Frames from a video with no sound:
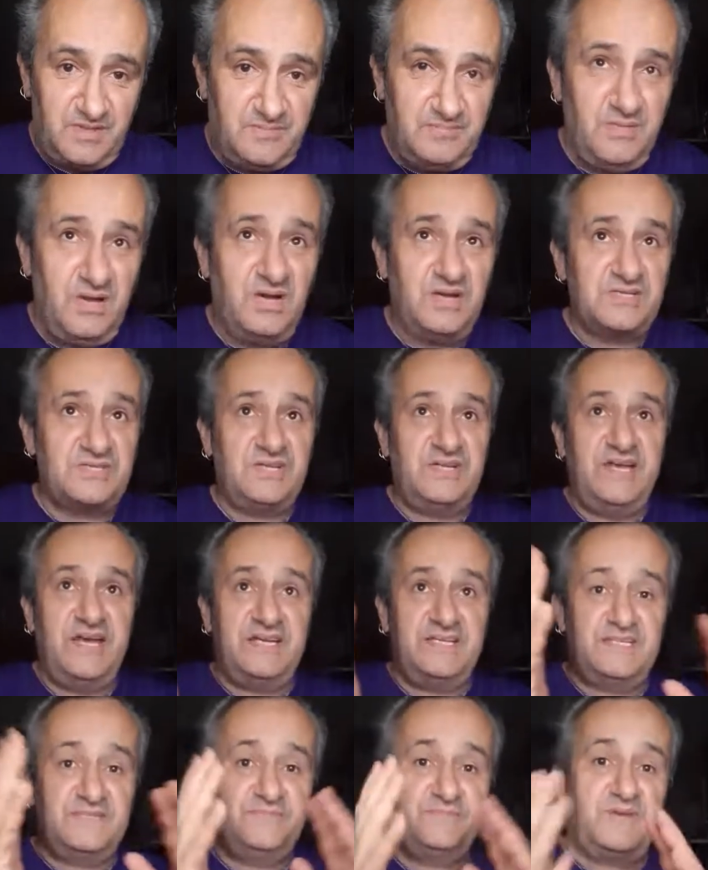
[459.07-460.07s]
Marsden had
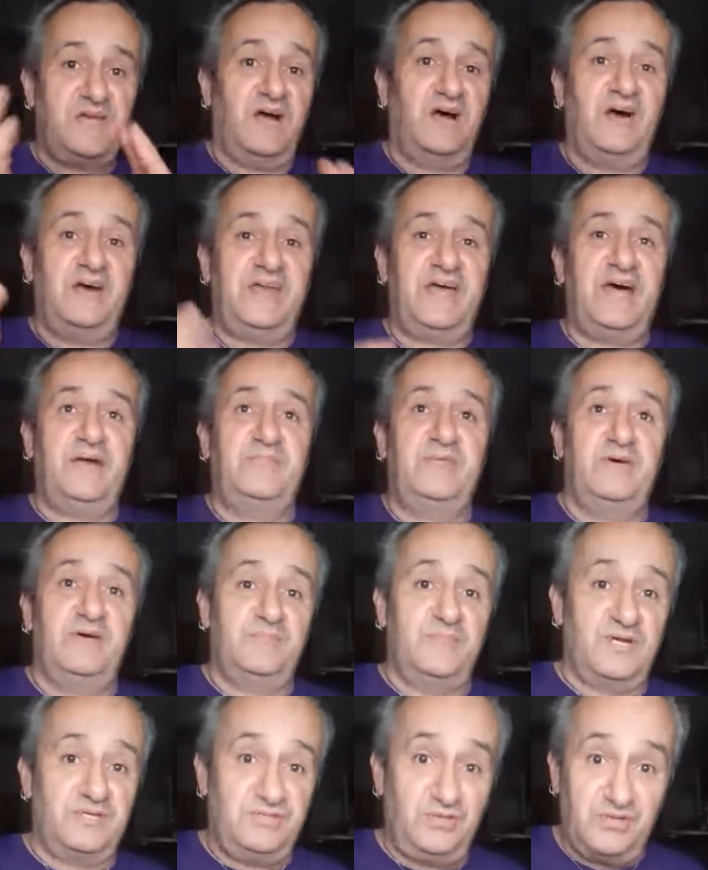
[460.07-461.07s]
his guard up.
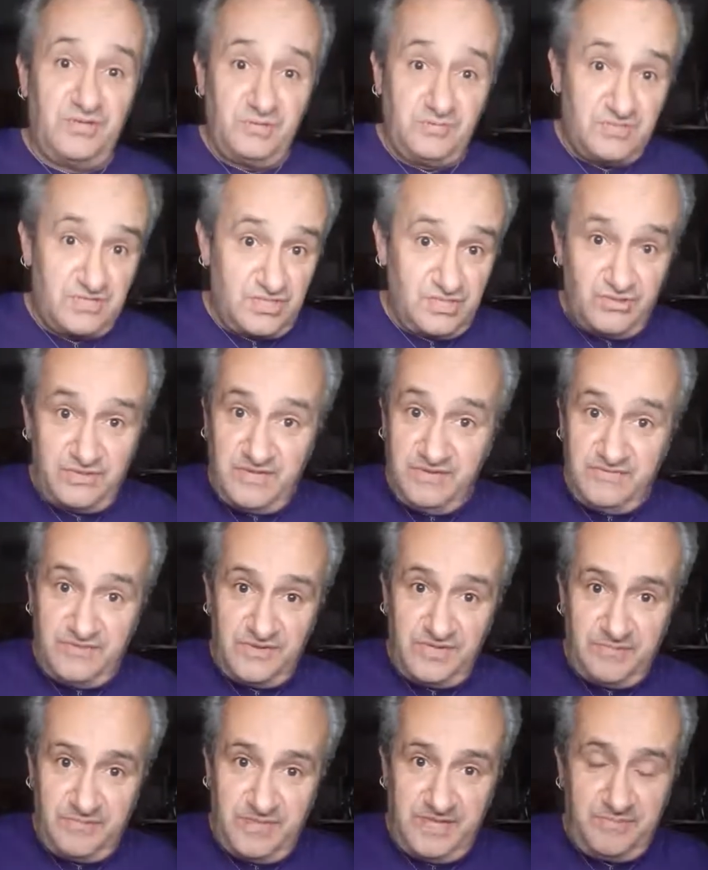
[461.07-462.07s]
McDonagh was looking for
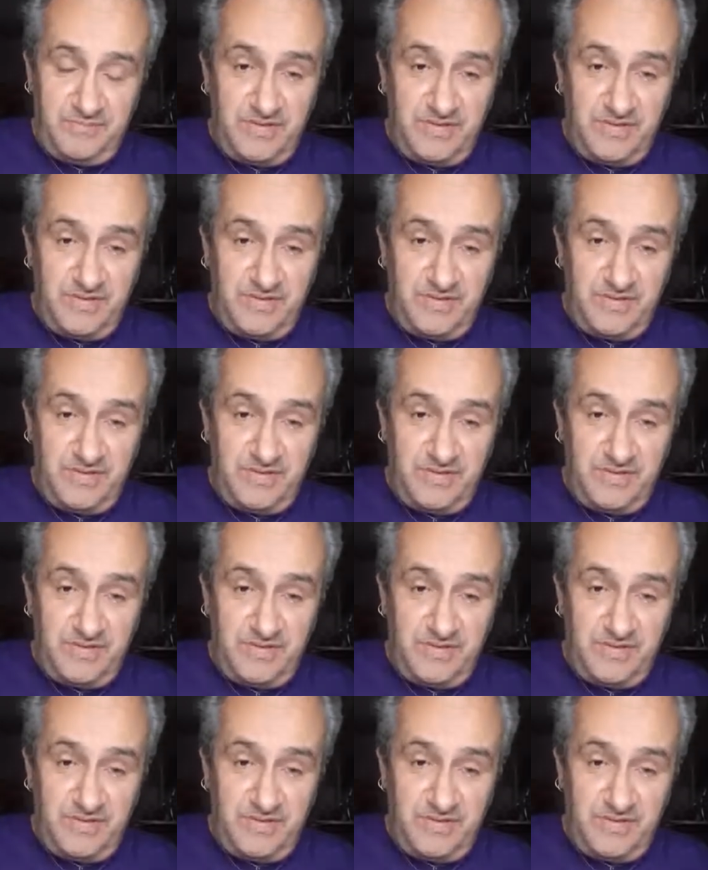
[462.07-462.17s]
the big